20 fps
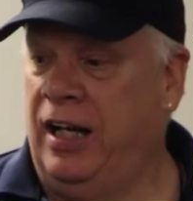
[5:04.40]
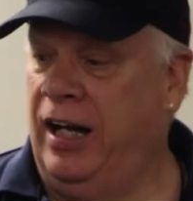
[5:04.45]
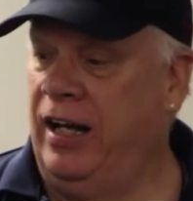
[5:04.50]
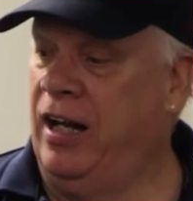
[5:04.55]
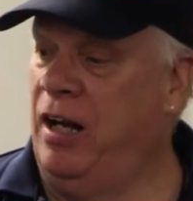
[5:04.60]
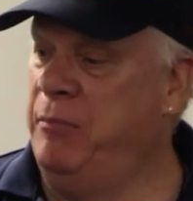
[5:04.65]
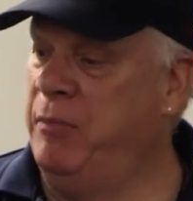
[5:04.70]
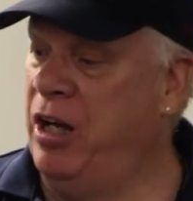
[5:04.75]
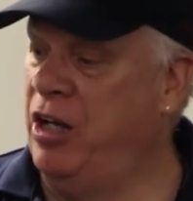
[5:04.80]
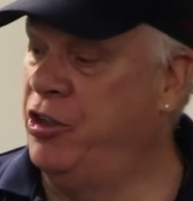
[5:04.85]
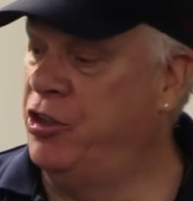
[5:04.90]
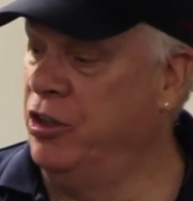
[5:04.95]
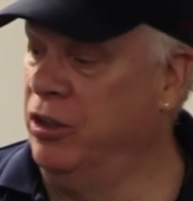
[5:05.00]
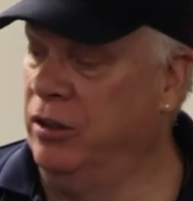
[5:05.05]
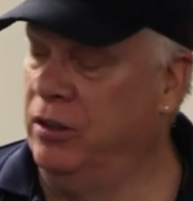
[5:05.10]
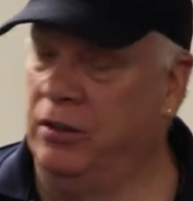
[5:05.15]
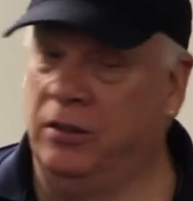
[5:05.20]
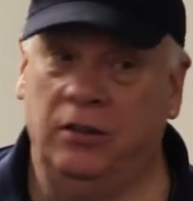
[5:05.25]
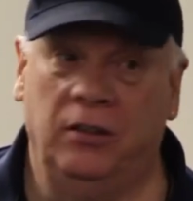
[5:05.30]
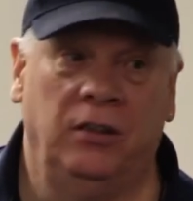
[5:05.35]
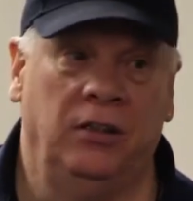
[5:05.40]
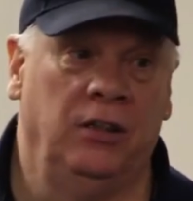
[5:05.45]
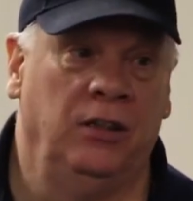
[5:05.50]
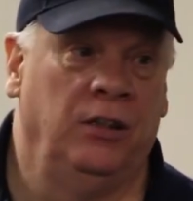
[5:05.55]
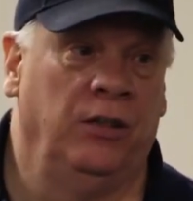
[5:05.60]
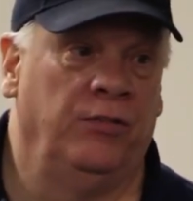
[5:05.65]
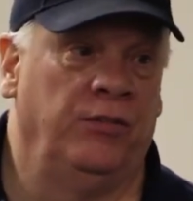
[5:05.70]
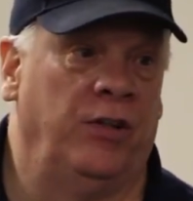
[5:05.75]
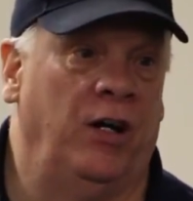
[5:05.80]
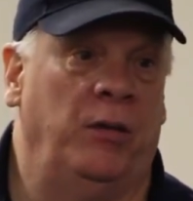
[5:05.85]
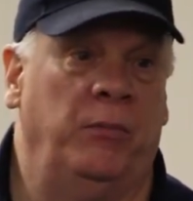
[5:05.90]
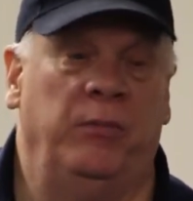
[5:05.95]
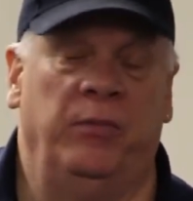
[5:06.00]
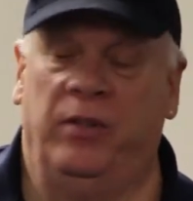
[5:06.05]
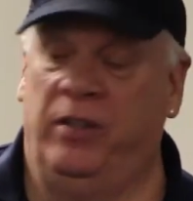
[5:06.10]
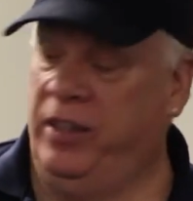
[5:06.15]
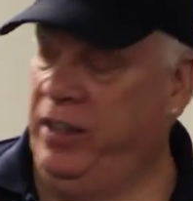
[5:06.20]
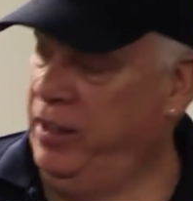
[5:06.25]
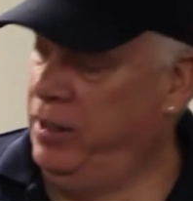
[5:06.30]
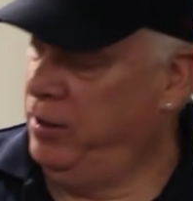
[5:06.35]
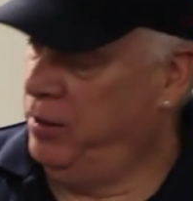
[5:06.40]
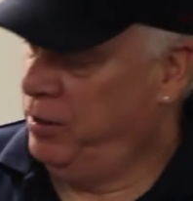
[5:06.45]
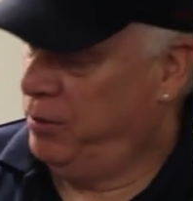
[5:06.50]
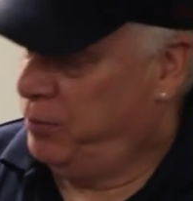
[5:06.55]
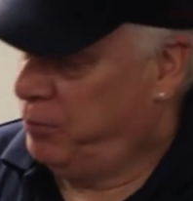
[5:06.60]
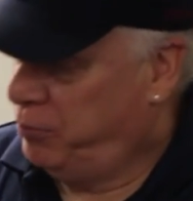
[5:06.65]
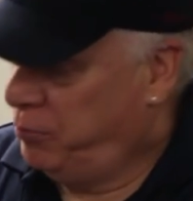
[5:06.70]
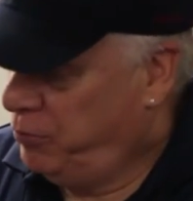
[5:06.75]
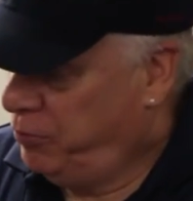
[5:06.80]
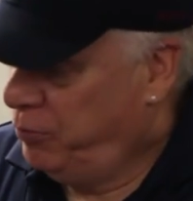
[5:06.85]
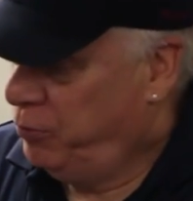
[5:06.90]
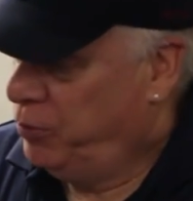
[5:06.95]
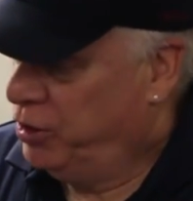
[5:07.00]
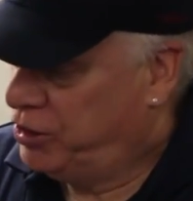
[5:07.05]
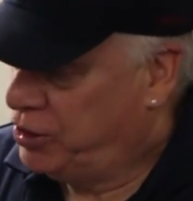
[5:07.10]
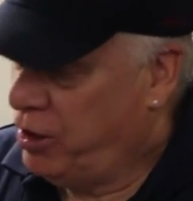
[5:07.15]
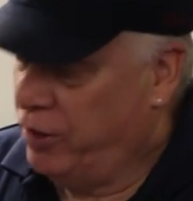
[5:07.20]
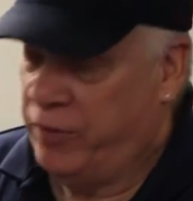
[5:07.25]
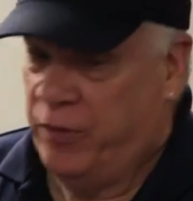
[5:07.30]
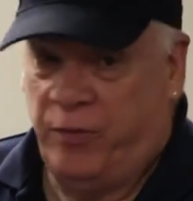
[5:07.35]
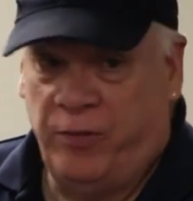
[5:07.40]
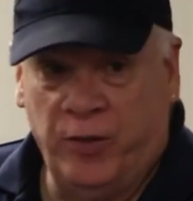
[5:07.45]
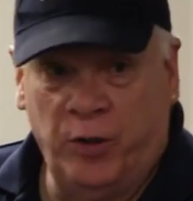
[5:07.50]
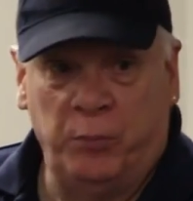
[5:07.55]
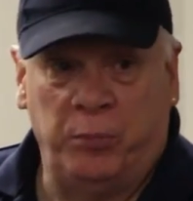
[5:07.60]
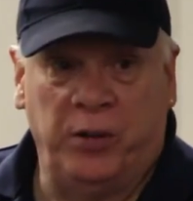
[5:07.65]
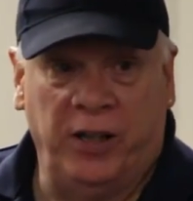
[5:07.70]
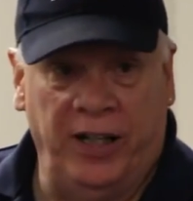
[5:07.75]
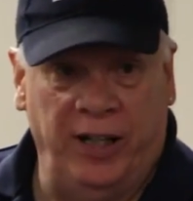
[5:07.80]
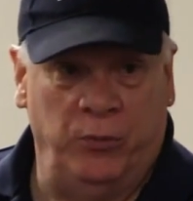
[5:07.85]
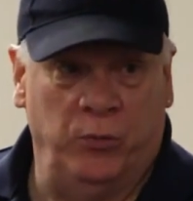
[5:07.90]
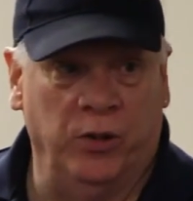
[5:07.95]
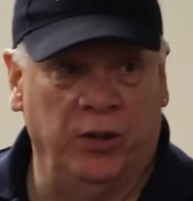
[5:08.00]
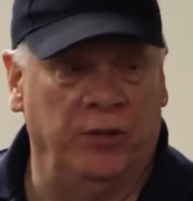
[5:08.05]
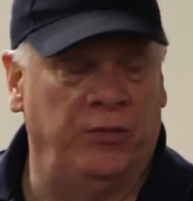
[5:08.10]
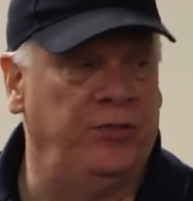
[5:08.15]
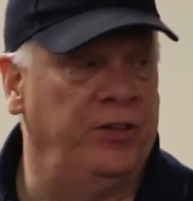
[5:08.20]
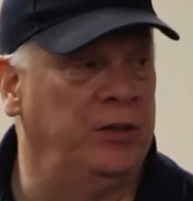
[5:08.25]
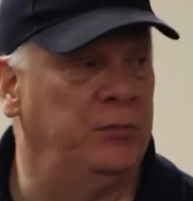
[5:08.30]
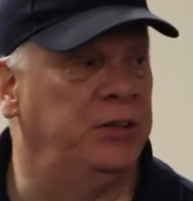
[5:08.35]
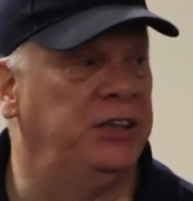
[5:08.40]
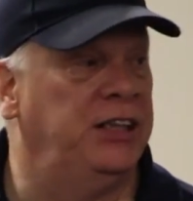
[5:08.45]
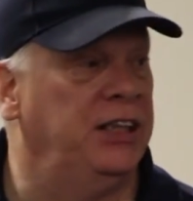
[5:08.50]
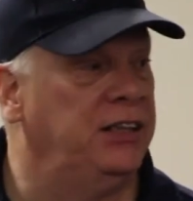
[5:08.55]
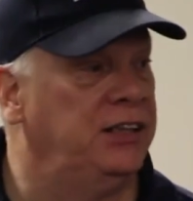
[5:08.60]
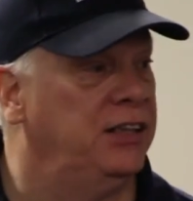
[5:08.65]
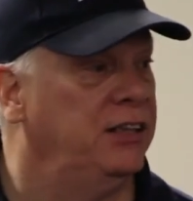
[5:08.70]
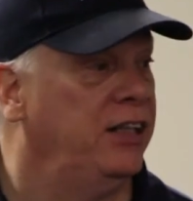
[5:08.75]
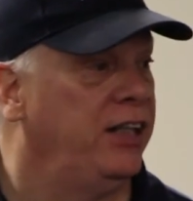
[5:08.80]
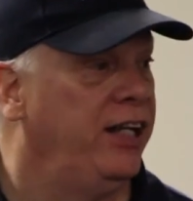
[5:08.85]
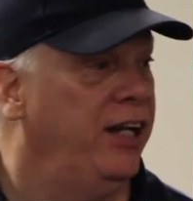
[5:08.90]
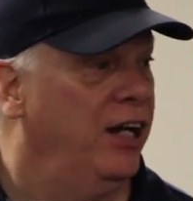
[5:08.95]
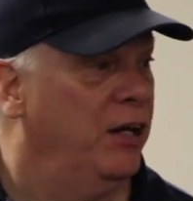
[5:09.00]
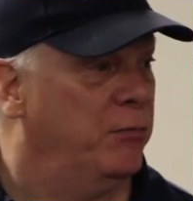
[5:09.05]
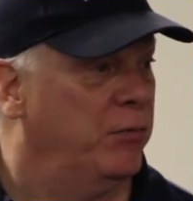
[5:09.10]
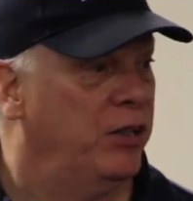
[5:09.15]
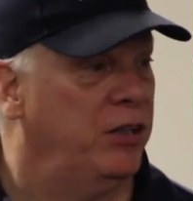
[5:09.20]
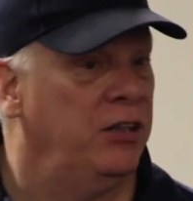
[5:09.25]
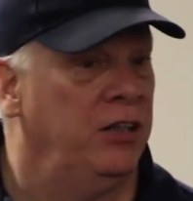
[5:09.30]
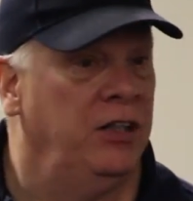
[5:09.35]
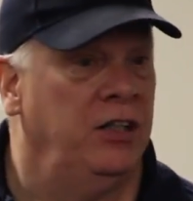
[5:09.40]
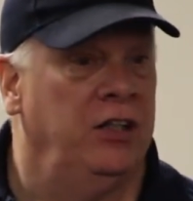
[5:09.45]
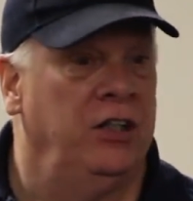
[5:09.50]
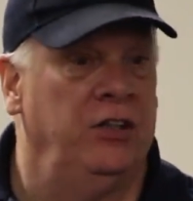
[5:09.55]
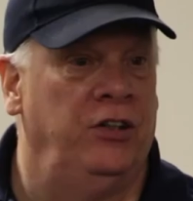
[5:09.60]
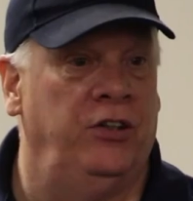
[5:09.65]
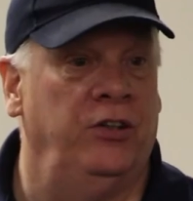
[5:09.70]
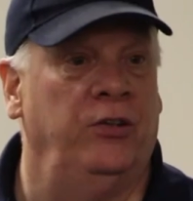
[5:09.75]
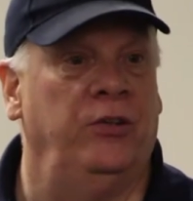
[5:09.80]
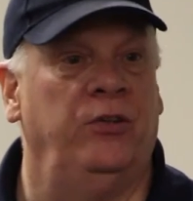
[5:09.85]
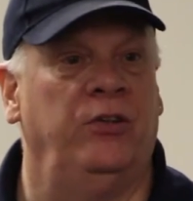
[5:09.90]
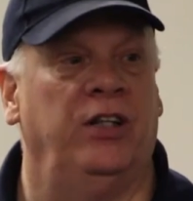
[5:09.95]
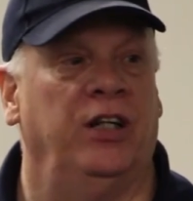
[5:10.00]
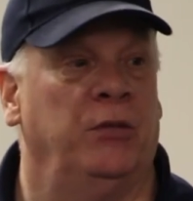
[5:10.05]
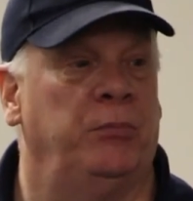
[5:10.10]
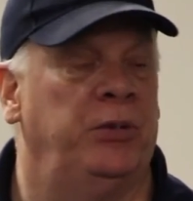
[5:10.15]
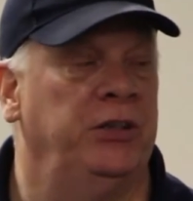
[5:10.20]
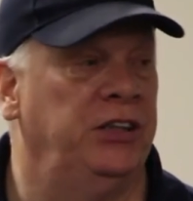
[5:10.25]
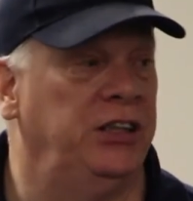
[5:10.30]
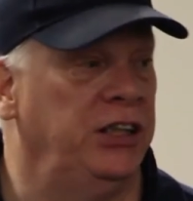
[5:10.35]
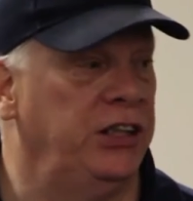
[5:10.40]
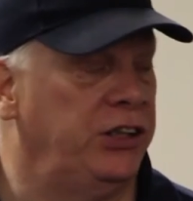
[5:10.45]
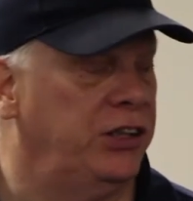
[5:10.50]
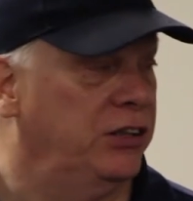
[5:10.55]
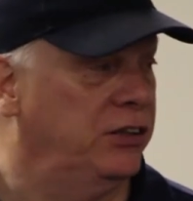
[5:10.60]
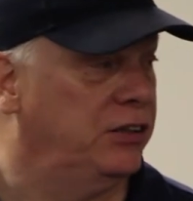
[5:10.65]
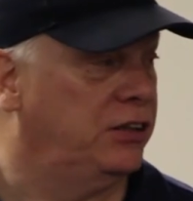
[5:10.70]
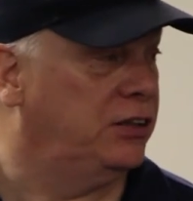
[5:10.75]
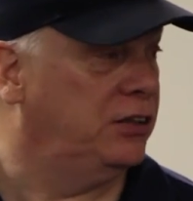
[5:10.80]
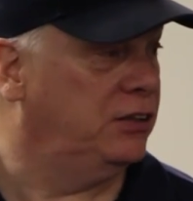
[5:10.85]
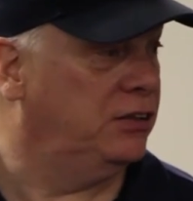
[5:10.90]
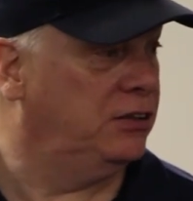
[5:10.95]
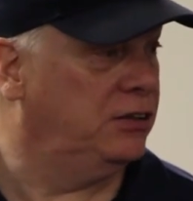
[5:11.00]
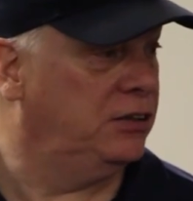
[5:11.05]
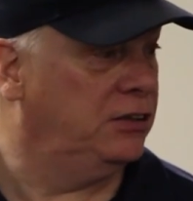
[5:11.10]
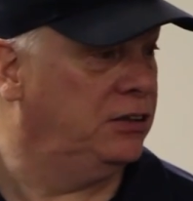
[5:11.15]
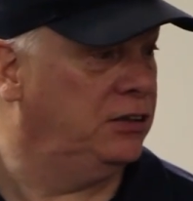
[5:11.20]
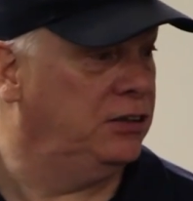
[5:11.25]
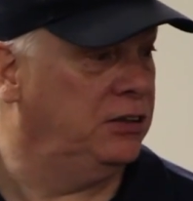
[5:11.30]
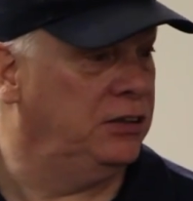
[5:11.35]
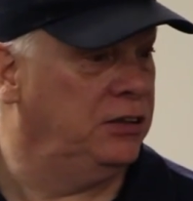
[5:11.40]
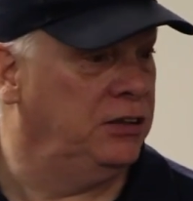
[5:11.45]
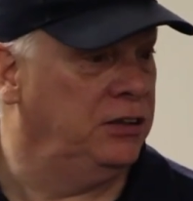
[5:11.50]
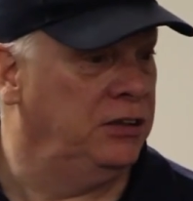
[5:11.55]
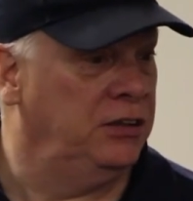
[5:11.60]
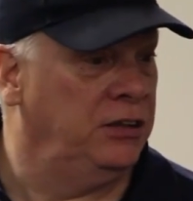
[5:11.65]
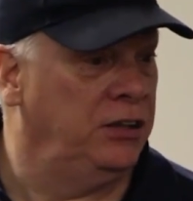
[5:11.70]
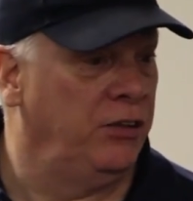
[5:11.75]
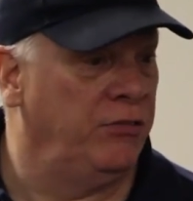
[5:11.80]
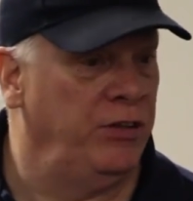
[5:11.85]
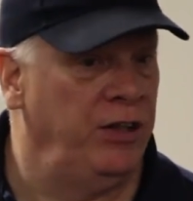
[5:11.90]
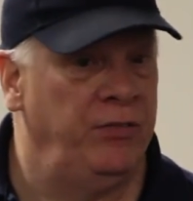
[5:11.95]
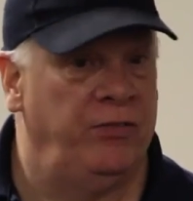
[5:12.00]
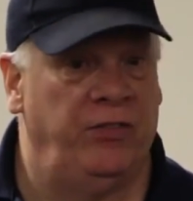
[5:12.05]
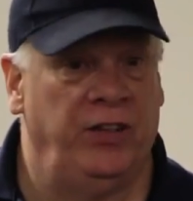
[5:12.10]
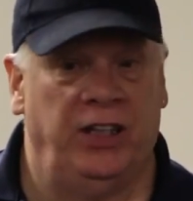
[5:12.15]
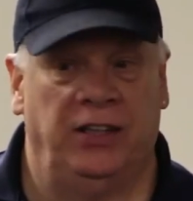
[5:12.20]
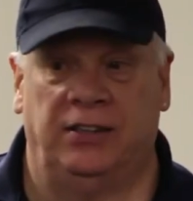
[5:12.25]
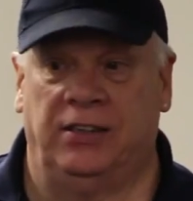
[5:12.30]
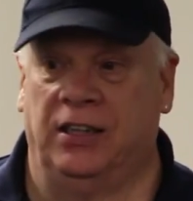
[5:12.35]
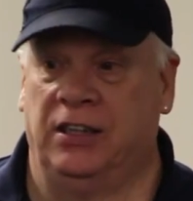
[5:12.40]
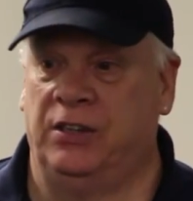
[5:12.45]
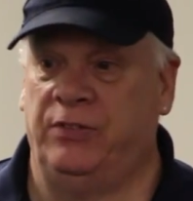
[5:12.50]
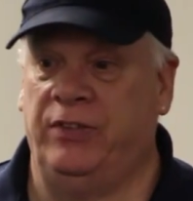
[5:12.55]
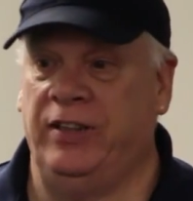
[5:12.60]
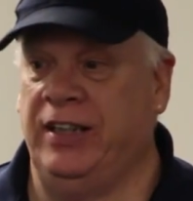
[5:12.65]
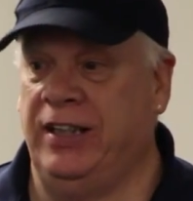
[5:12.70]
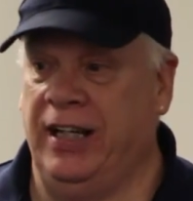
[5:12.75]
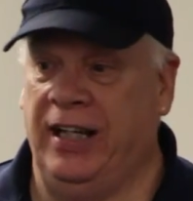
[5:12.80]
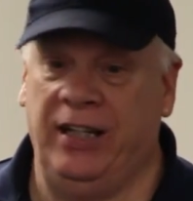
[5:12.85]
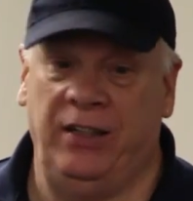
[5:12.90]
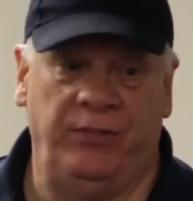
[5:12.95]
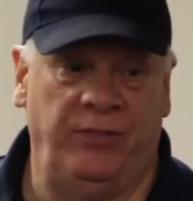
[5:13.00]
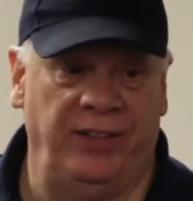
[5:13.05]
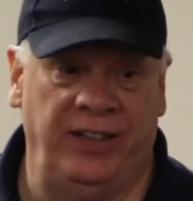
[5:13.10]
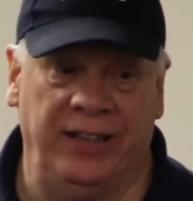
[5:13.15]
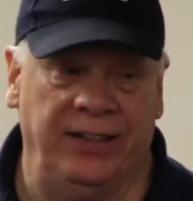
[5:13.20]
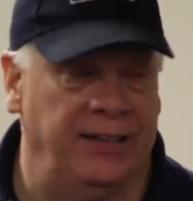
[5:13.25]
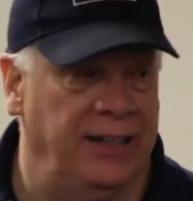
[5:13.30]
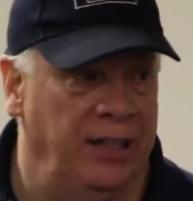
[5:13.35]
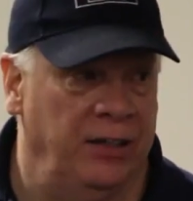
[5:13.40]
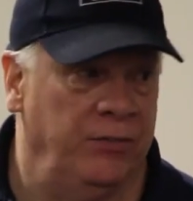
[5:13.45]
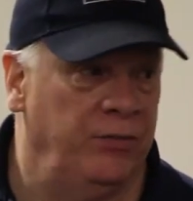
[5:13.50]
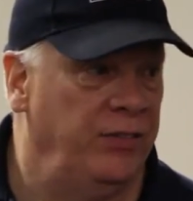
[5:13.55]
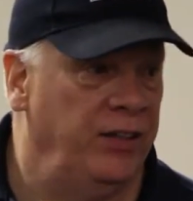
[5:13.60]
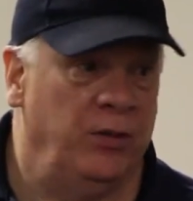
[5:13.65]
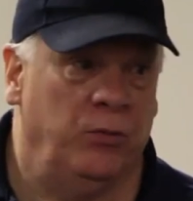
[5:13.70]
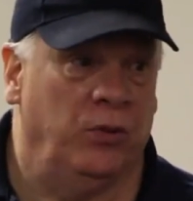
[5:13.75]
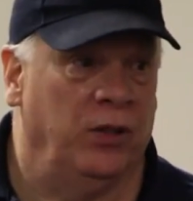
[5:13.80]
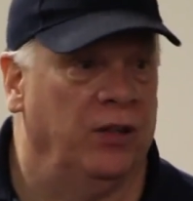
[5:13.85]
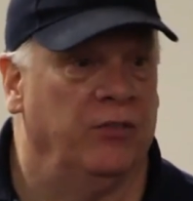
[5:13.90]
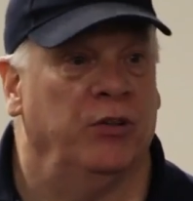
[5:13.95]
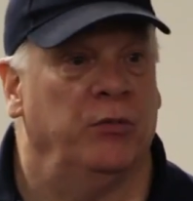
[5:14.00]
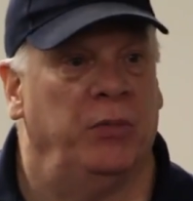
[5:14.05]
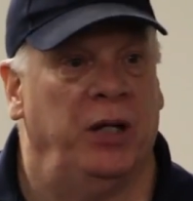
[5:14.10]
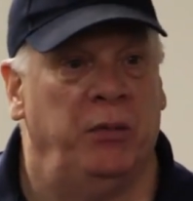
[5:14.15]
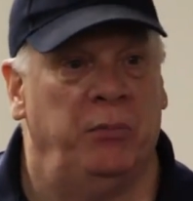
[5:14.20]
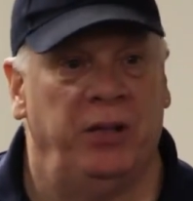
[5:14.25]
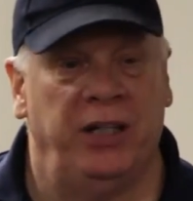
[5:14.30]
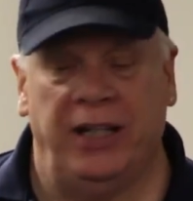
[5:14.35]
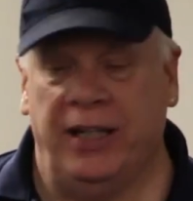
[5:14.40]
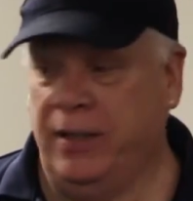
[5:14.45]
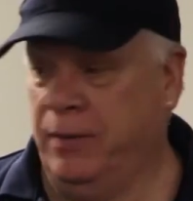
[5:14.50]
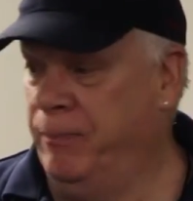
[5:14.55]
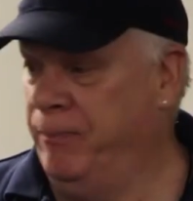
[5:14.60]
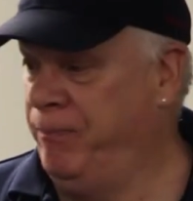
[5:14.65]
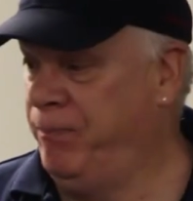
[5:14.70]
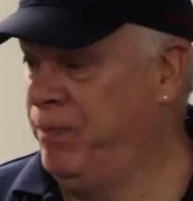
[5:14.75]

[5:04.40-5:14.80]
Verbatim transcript: And I measure from the what's called the film plane, where the film sits in the camera, to their positions three feet, six feet, eight feet, ten feet, whatever it may be.